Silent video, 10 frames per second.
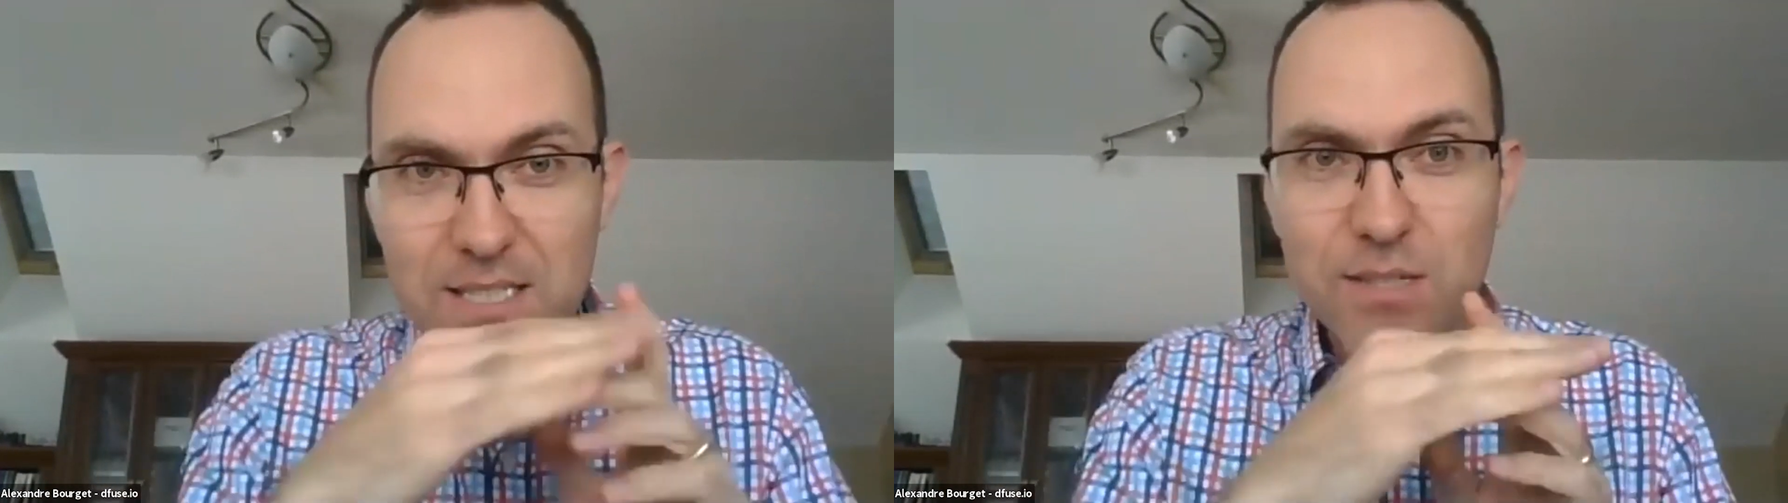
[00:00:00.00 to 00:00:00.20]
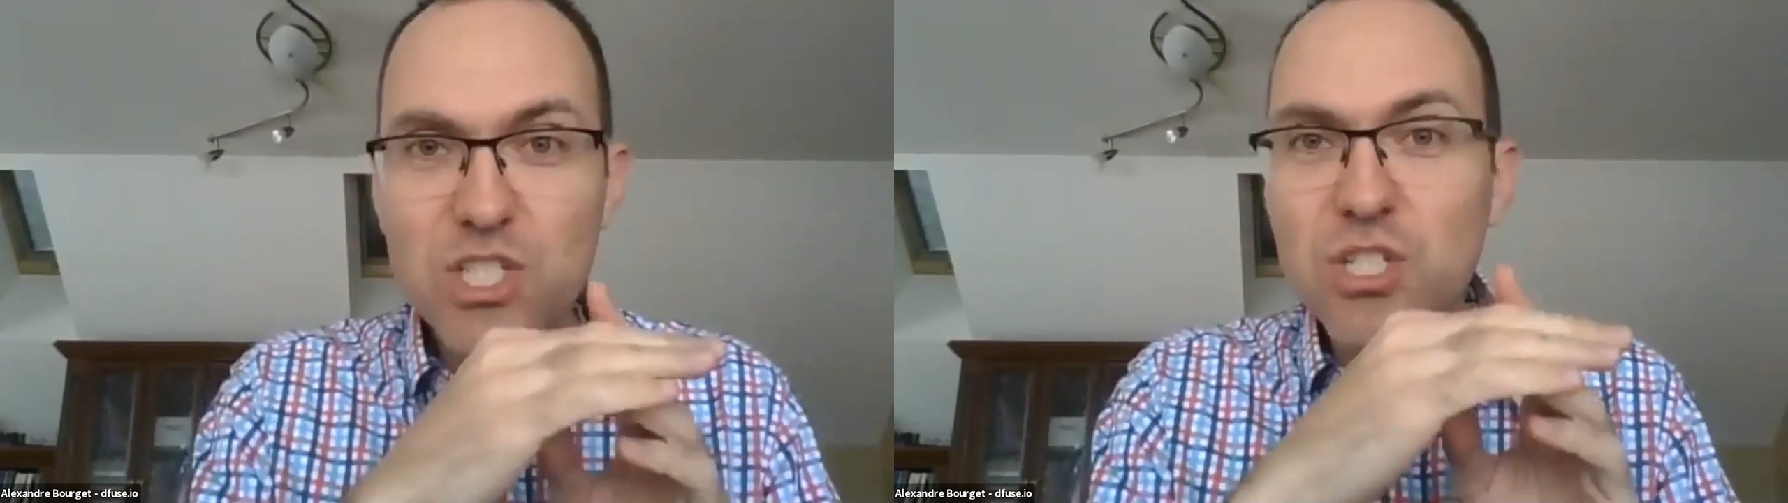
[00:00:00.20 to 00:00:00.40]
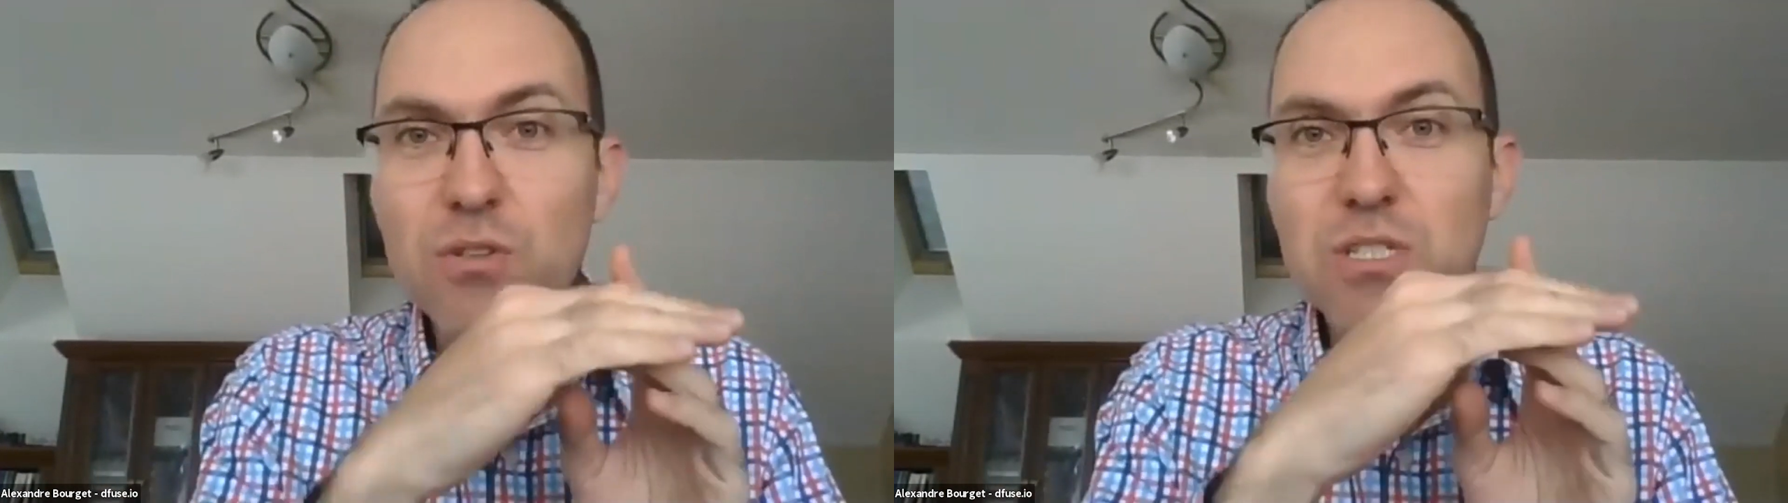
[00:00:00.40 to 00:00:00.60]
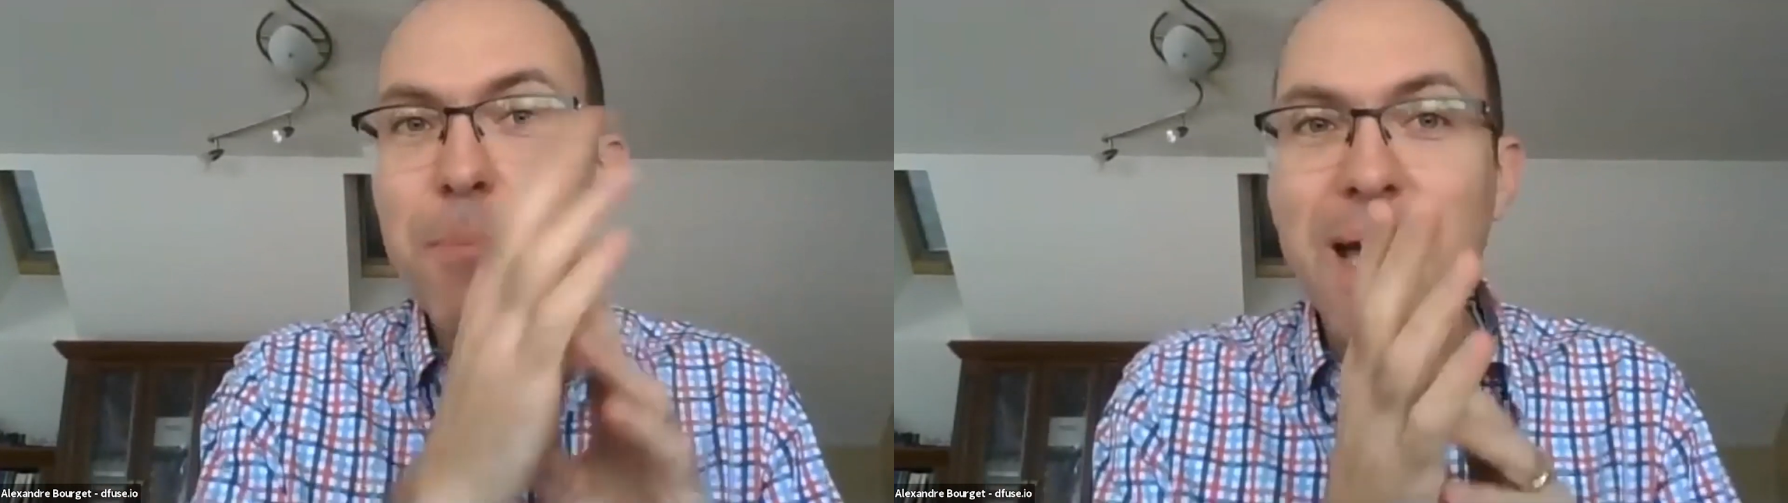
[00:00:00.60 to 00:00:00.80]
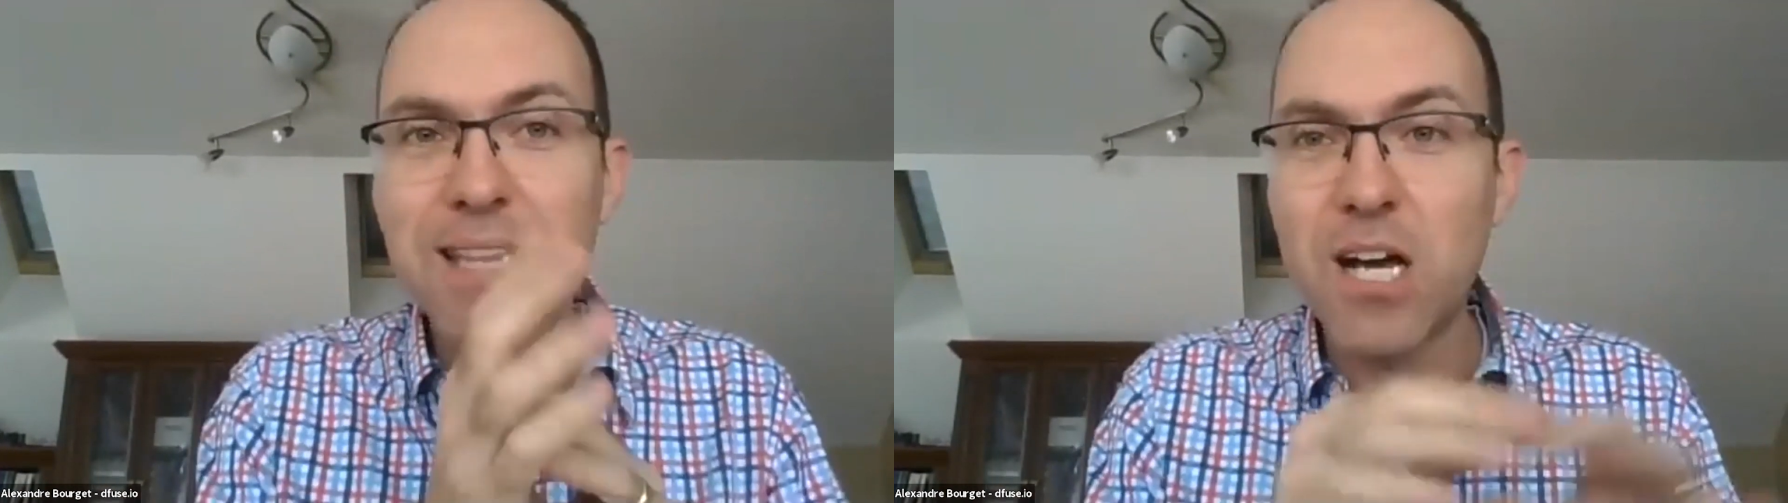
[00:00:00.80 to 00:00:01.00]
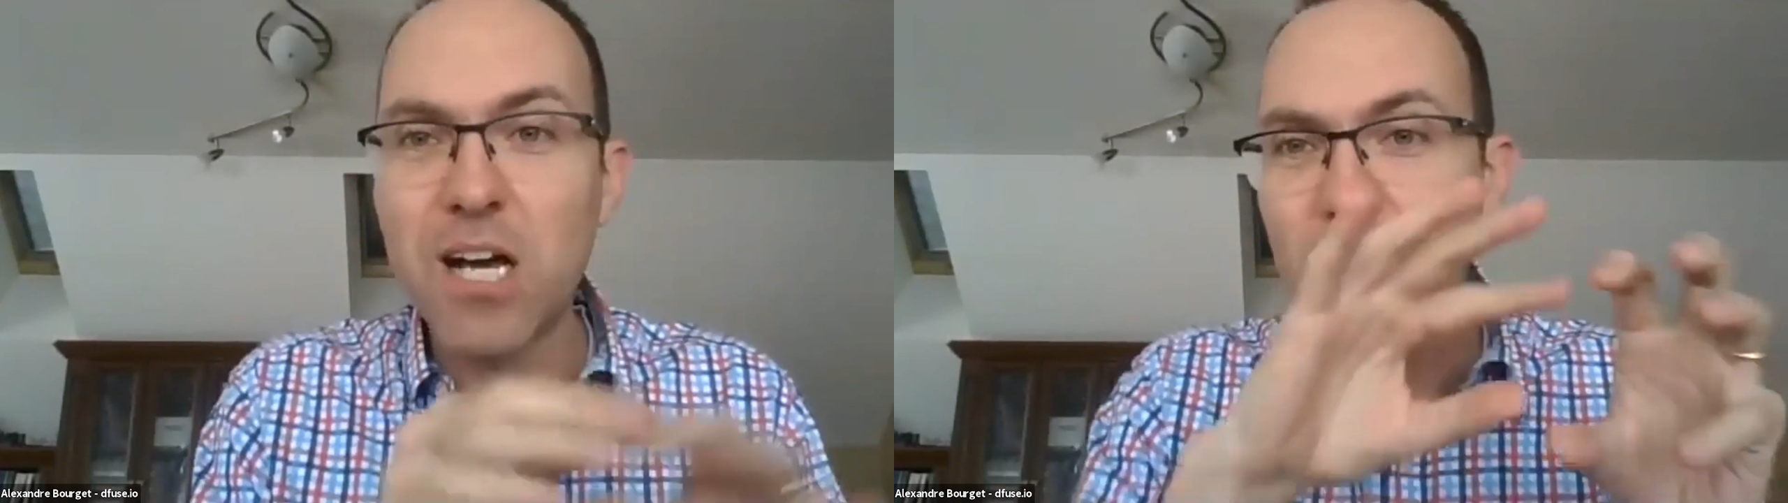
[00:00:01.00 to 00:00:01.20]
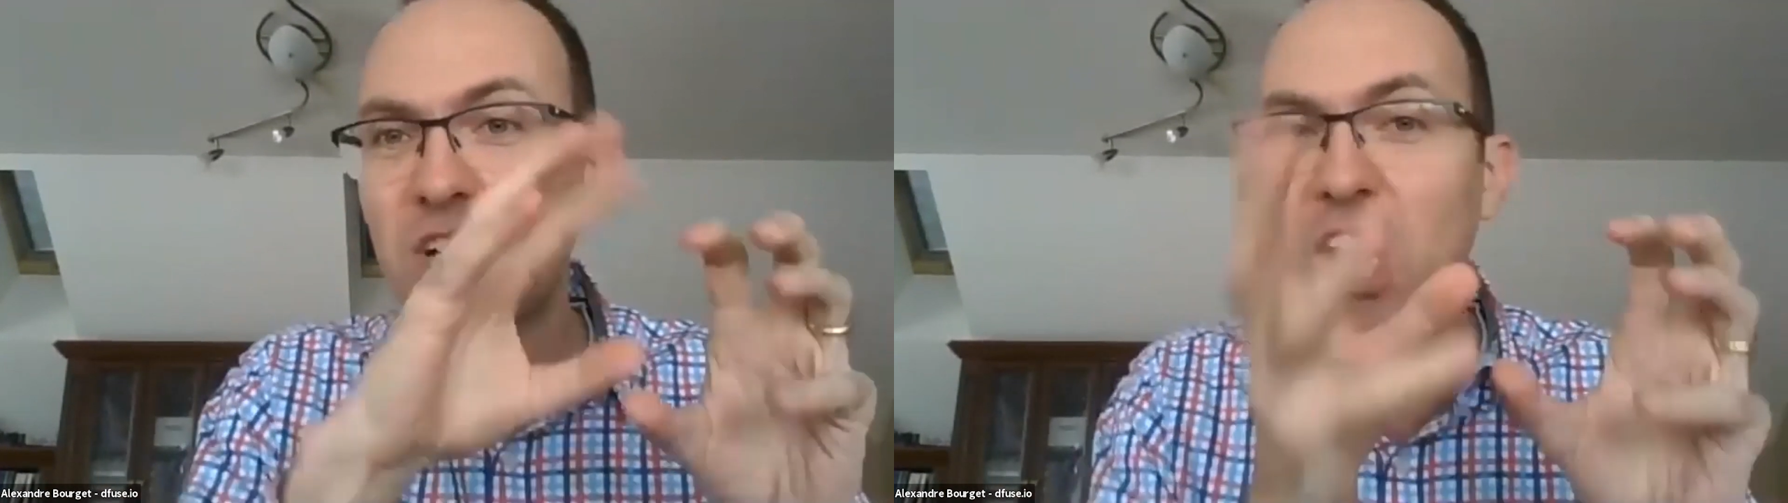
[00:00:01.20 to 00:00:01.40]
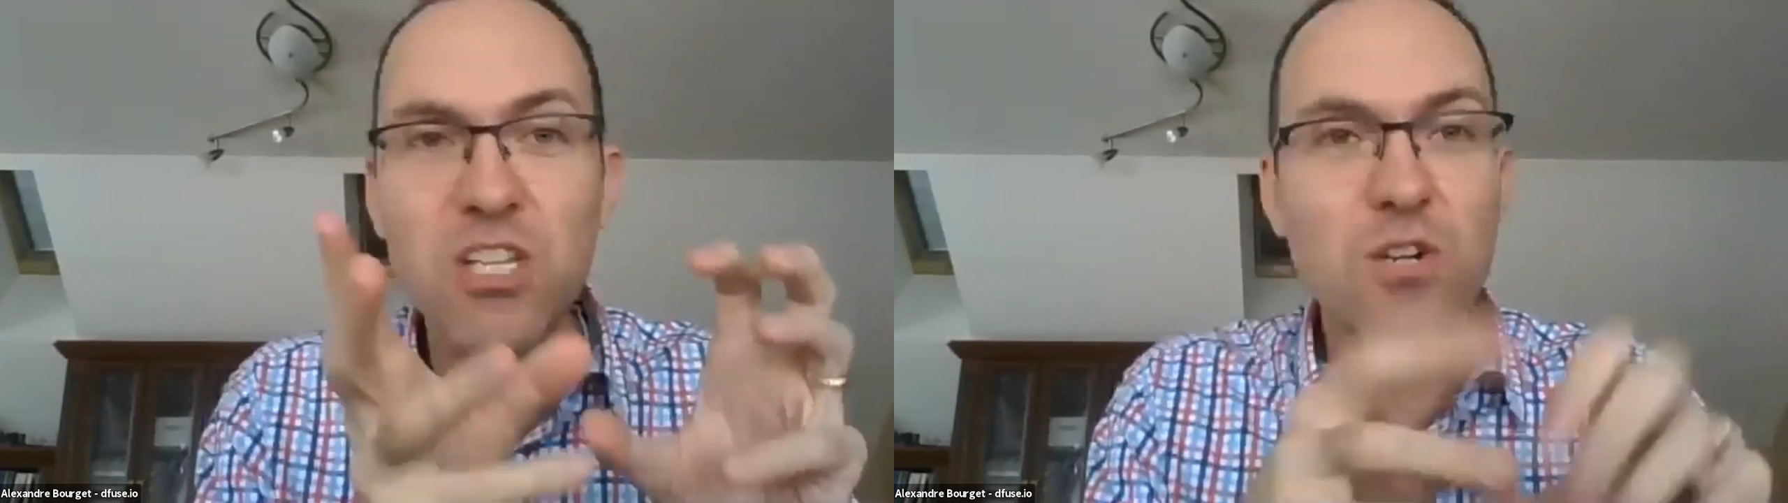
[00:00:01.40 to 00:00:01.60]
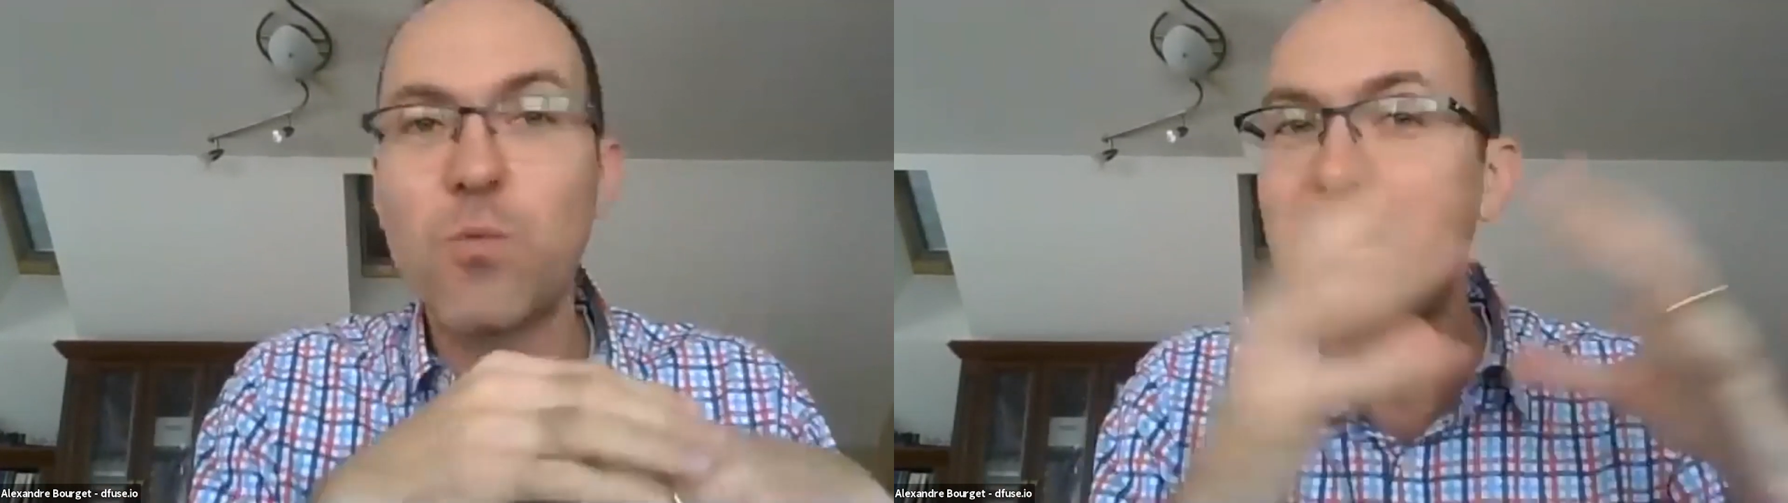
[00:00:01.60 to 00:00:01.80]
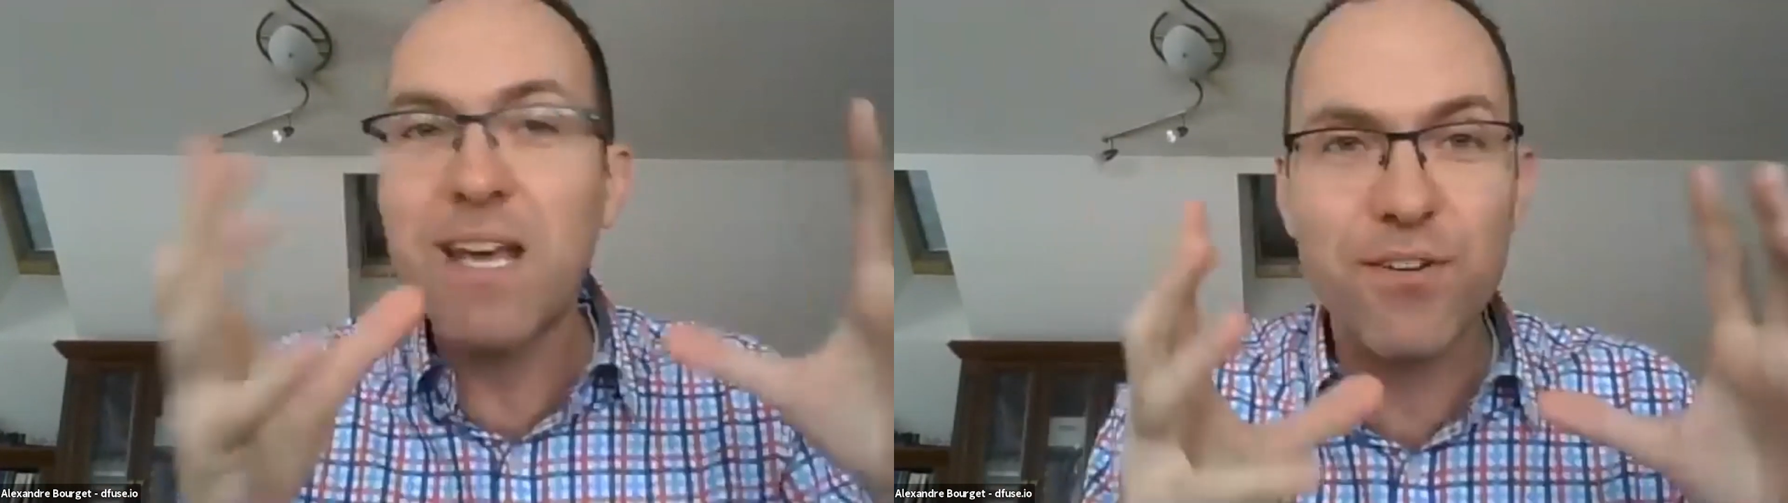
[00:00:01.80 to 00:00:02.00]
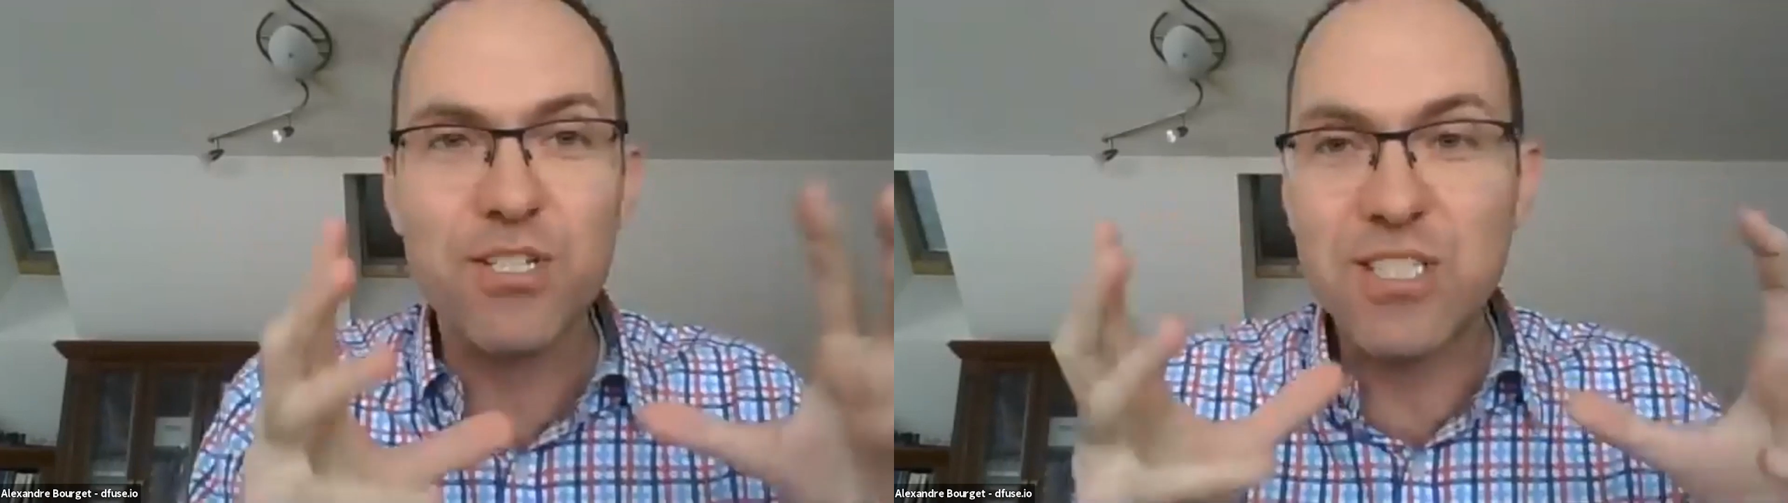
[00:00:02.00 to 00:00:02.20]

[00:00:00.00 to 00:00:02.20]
So it shows a padlock, a color, whatever,